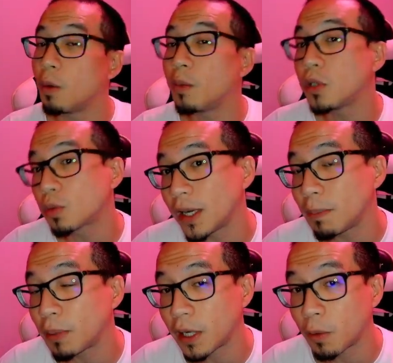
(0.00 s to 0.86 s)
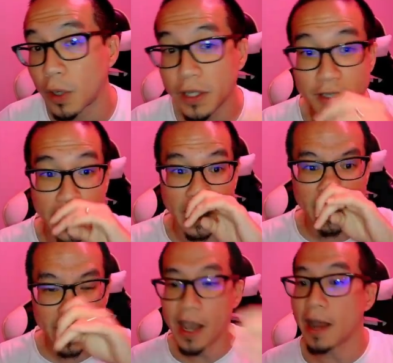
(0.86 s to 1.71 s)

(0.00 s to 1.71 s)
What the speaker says: almost Ready Player One style,